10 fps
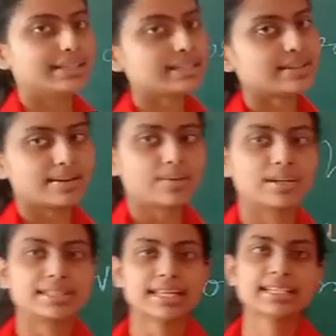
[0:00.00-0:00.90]
This
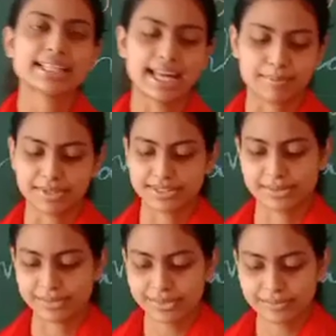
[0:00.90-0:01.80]
all things
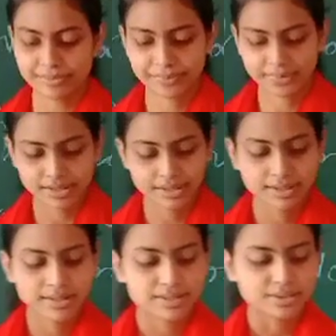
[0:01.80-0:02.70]
happens, okay.
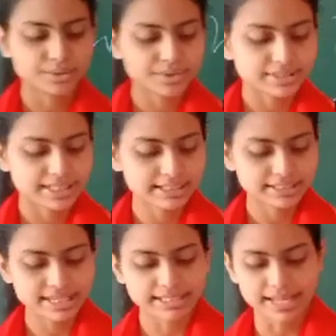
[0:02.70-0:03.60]
Do you
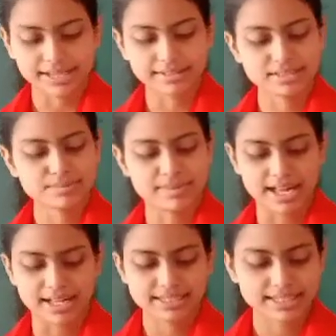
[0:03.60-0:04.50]
think that like us,
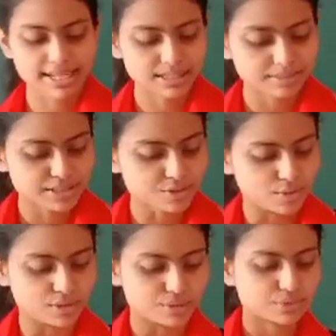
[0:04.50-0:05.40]
plants and animals
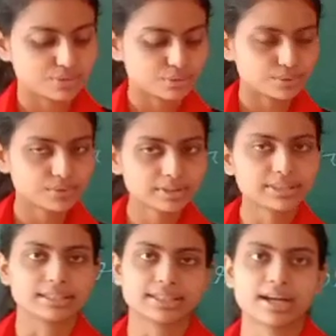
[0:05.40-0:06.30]
also show
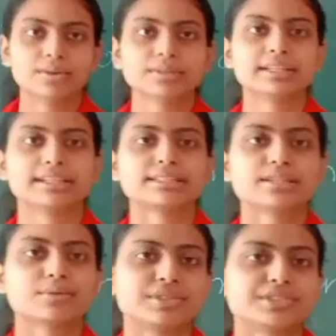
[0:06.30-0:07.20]
growth? Now here is
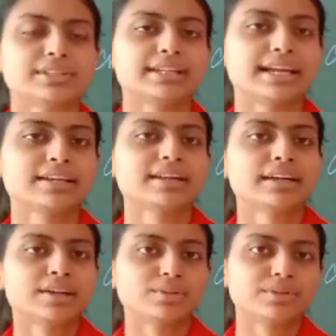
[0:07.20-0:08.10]
a question that
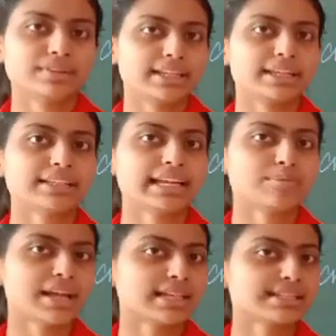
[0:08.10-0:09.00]
do you think
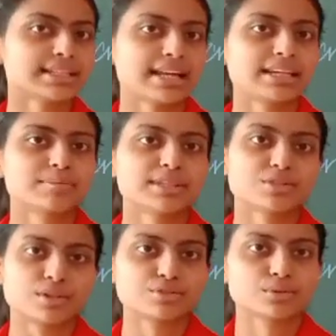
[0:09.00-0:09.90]
that plants and
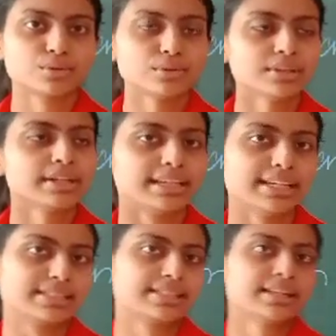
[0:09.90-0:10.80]
animals also grow?
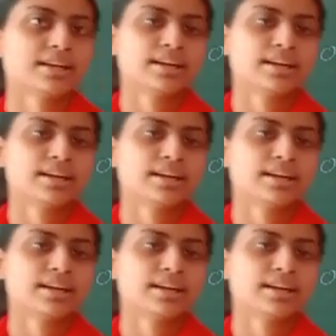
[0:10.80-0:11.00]
Yes.